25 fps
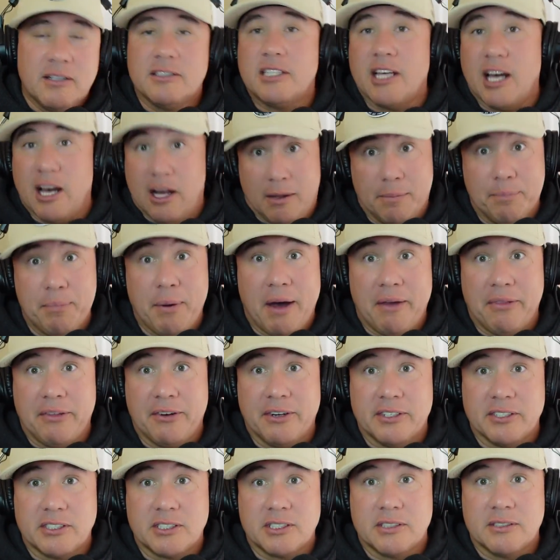to help
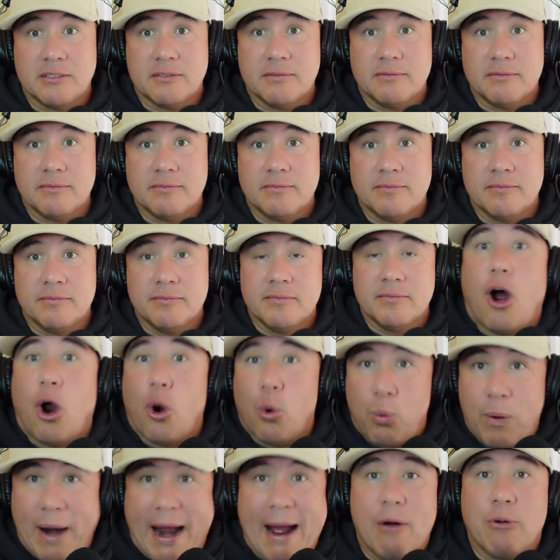others
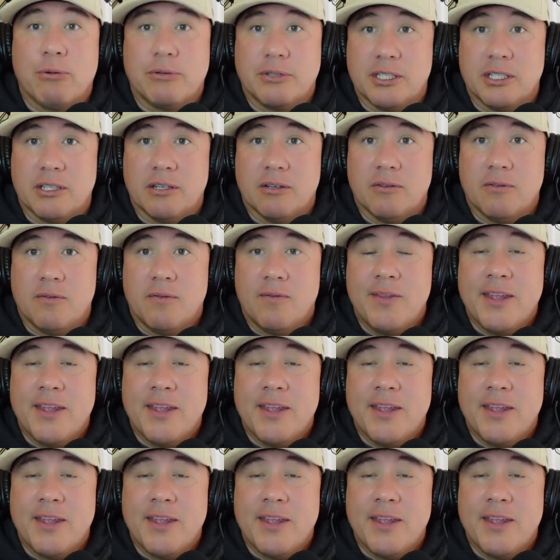around you.